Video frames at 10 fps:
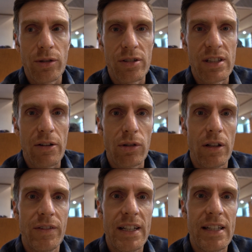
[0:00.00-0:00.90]
So there's
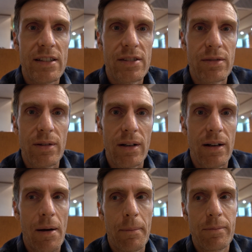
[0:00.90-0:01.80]
several of these
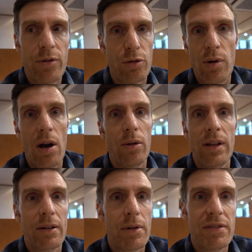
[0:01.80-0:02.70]
up
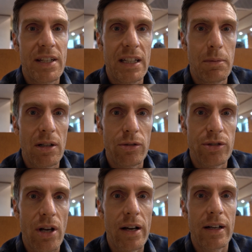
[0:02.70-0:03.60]
throughout, like we've seen them in
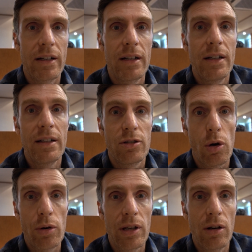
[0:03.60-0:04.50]
Osaka,
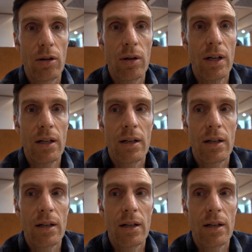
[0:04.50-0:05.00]
Tokyo,